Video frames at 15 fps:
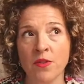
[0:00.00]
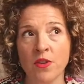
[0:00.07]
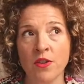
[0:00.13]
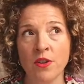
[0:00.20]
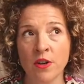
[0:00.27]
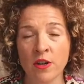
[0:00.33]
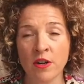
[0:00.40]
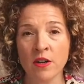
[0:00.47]

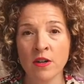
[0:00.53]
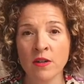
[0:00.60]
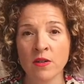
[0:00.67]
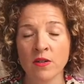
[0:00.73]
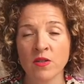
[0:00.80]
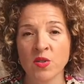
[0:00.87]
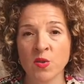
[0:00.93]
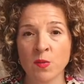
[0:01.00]
you're
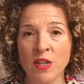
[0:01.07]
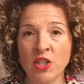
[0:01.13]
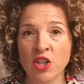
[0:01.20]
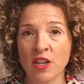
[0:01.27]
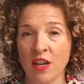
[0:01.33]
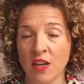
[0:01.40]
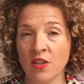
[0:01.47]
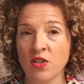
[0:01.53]

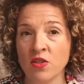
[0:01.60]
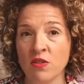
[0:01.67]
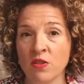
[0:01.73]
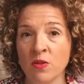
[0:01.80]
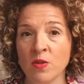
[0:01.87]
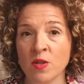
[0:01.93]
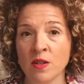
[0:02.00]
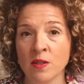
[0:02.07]
switching into
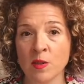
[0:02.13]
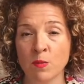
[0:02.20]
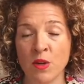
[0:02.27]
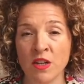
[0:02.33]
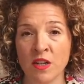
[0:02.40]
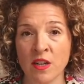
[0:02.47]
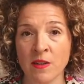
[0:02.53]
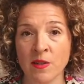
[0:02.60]
user
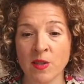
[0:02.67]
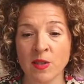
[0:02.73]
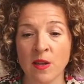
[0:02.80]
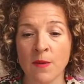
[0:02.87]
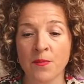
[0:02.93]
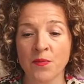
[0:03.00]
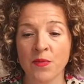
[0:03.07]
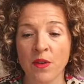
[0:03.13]
experience
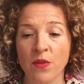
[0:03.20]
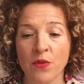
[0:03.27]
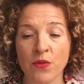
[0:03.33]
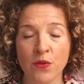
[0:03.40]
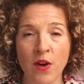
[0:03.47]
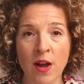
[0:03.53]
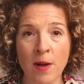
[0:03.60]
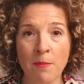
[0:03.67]

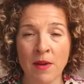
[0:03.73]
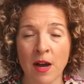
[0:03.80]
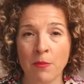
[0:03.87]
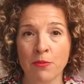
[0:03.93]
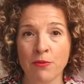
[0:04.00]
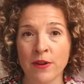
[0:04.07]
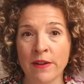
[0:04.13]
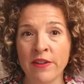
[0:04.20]
from a
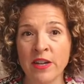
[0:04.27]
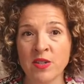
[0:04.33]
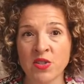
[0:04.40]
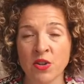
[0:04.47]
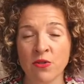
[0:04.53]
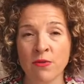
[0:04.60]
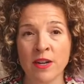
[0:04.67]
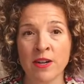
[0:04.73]

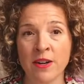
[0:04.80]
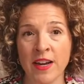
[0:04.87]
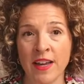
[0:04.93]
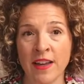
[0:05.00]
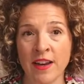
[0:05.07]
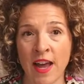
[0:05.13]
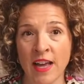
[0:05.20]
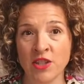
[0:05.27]
previous career
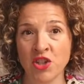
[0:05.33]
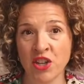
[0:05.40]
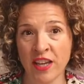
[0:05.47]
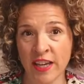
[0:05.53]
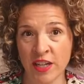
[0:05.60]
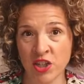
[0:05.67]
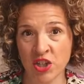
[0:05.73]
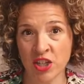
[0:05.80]
in
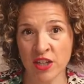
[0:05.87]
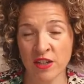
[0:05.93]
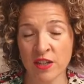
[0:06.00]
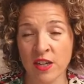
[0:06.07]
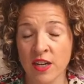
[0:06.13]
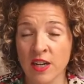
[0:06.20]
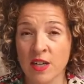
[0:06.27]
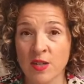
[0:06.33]
education.
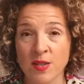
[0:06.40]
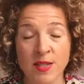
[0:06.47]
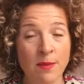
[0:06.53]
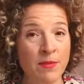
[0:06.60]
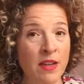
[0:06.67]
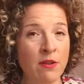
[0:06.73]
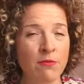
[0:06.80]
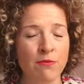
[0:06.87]

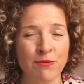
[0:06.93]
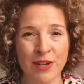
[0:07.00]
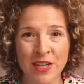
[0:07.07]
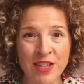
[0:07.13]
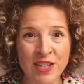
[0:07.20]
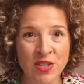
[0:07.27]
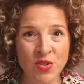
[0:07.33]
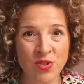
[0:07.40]
Something
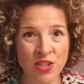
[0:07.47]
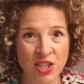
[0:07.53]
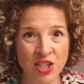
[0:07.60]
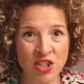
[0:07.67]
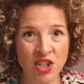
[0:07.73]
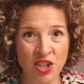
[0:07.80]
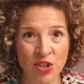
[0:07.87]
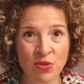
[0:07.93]
really
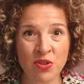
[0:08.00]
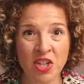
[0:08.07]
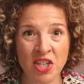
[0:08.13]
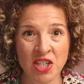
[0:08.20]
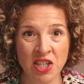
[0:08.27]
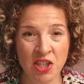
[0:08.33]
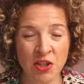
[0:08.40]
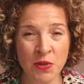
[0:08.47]
strategic you
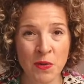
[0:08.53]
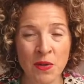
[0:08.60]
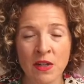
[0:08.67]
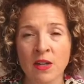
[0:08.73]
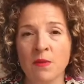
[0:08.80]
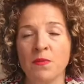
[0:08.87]
could do